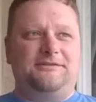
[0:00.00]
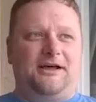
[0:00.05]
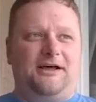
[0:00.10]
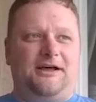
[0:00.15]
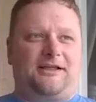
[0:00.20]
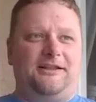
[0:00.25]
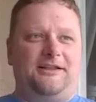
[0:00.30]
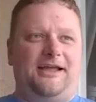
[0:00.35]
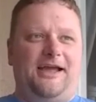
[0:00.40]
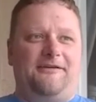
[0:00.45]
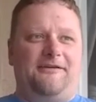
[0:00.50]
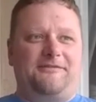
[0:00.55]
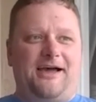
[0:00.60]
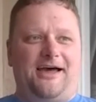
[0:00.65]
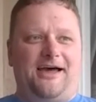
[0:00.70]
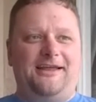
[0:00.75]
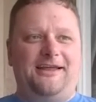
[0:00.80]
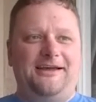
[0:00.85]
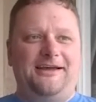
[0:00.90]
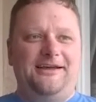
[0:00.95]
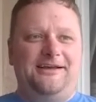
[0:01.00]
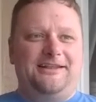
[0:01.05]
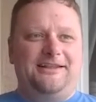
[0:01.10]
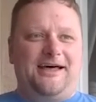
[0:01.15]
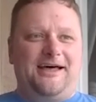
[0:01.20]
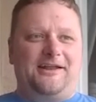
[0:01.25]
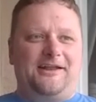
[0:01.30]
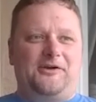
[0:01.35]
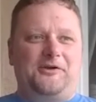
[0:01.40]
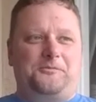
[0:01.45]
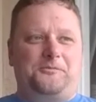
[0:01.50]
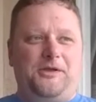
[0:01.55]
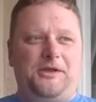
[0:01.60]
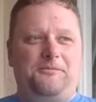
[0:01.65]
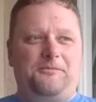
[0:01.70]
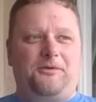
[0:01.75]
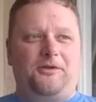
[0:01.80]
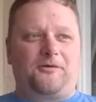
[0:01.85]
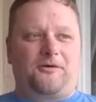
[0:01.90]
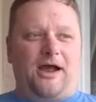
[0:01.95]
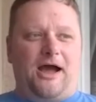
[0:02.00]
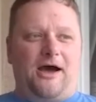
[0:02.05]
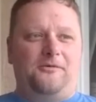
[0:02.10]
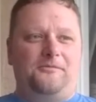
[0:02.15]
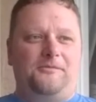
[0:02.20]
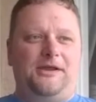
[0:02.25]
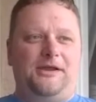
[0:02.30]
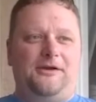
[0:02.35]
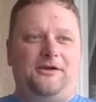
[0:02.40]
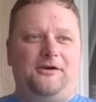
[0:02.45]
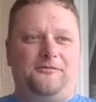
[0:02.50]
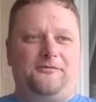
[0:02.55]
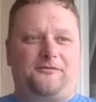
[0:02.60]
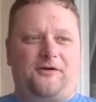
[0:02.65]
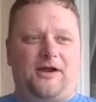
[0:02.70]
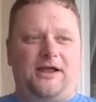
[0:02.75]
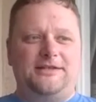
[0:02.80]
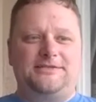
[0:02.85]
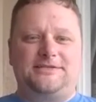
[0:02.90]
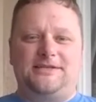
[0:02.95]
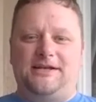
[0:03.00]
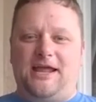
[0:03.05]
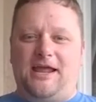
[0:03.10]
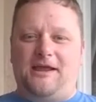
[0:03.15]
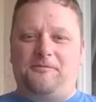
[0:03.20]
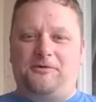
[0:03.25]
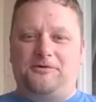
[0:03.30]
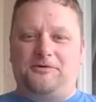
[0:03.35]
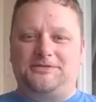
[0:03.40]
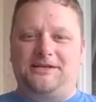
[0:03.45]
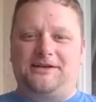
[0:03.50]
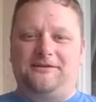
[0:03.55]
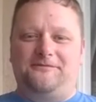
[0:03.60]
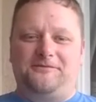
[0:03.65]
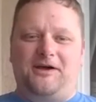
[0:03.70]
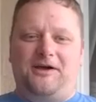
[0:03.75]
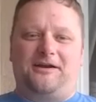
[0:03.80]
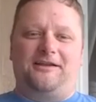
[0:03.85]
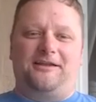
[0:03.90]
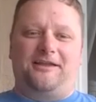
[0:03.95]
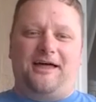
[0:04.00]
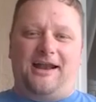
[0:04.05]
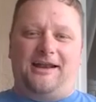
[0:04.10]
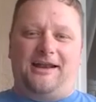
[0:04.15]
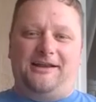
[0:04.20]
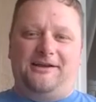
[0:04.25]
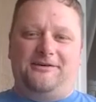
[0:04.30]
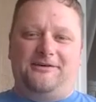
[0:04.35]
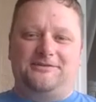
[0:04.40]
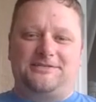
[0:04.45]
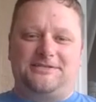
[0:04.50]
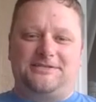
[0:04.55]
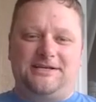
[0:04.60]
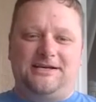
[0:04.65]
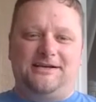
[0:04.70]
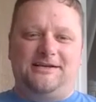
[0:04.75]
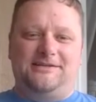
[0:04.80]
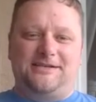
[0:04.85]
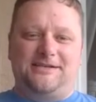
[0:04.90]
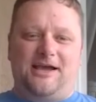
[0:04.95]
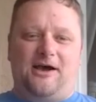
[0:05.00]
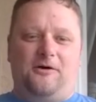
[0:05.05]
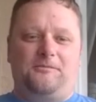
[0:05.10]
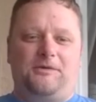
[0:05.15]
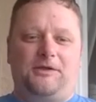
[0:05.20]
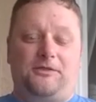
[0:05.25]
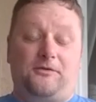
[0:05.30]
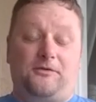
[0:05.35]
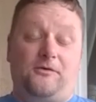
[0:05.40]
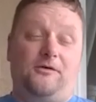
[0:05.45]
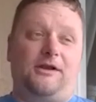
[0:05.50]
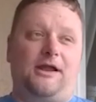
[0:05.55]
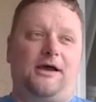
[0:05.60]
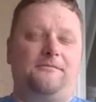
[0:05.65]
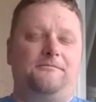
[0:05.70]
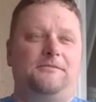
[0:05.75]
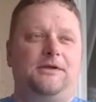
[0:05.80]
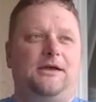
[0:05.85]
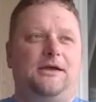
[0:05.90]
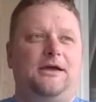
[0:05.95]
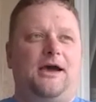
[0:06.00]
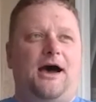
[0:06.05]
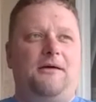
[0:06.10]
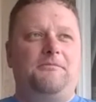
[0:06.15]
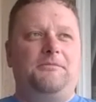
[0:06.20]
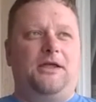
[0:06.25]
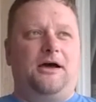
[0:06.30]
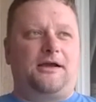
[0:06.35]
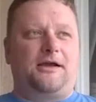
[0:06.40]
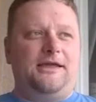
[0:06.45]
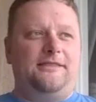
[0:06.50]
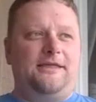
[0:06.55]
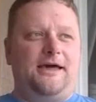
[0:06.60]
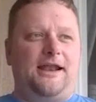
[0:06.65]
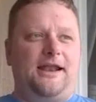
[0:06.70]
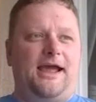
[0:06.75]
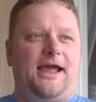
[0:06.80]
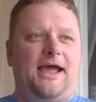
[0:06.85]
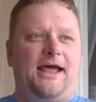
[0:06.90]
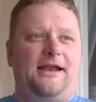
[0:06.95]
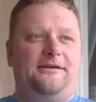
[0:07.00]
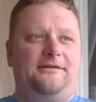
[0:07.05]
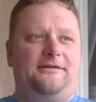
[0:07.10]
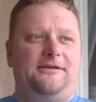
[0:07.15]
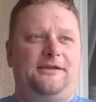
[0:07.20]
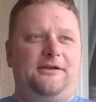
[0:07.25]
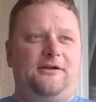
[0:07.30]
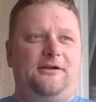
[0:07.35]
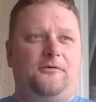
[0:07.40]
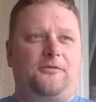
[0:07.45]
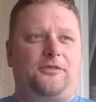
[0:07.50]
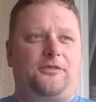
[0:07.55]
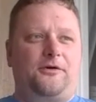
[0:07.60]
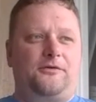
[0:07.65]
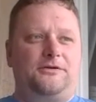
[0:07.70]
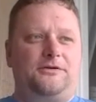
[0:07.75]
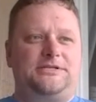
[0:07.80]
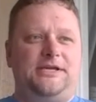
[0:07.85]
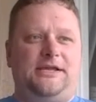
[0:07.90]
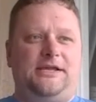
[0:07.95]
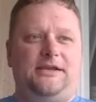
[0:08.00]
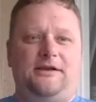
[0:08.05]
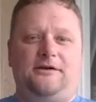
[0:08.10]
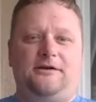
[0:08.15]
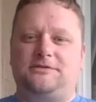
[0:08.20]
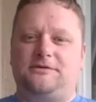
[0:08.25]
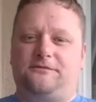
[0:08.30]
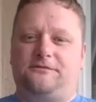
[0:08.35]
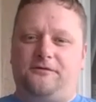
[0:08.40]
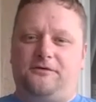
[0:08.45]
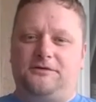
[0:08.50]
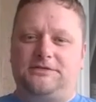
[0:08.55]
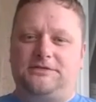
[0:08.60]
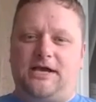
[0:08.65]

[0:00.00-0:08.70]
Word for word: Luckily, I've got a lot of good people around me, good friends and neighbors that have done a lot of years to to help me through it. And I'm I'm lucky that I had you know 13 years of full